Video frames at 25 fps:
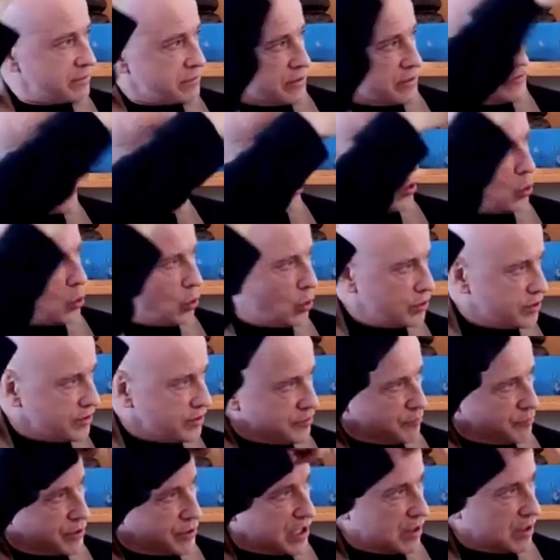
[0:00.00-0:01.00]
There's a whole
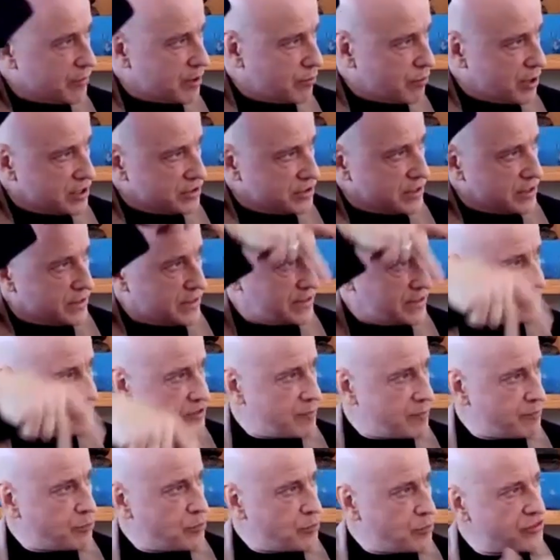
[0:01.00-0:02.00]
different part of my brain that lights
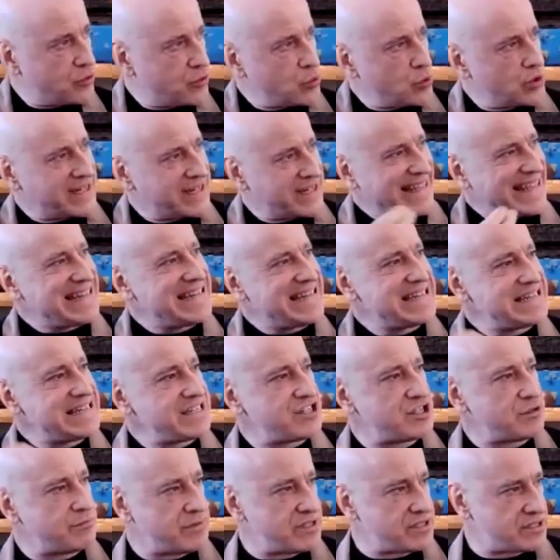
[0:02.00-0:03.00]
up with the word
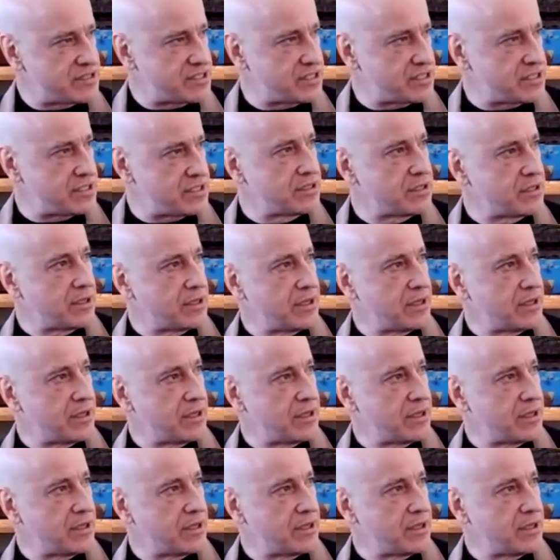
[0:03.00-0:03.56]
intimacy